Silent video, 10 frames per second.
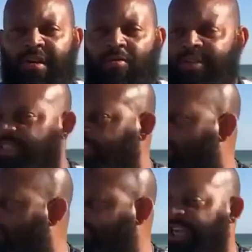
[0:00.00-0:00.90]
What's the door
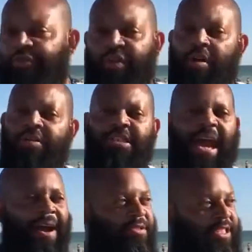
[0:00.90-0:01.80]
of the sheep for is your
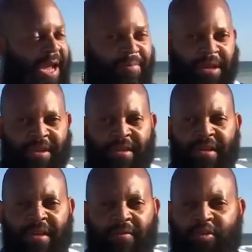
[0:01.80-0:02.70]
Howard shot man.
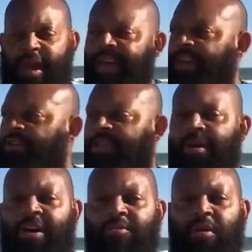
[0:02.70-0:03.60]
If you try to go some
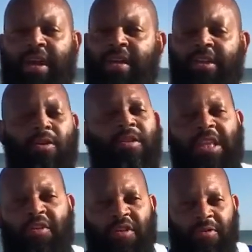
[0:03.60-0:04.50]
other way, you a
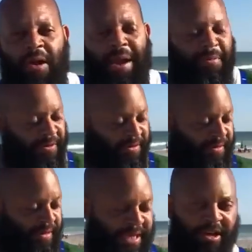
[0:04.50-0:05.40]
thief and a robber.
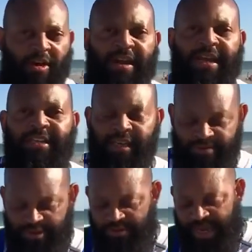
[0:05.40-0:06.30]
And the Lord ain't dealing
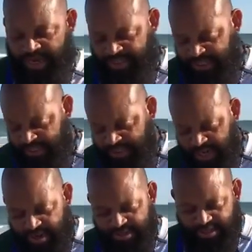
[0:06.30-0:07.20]
with you now. Let's get
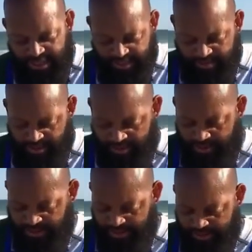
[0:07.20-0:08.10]
John 6 real
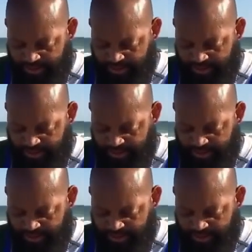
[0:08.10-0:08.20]
quick.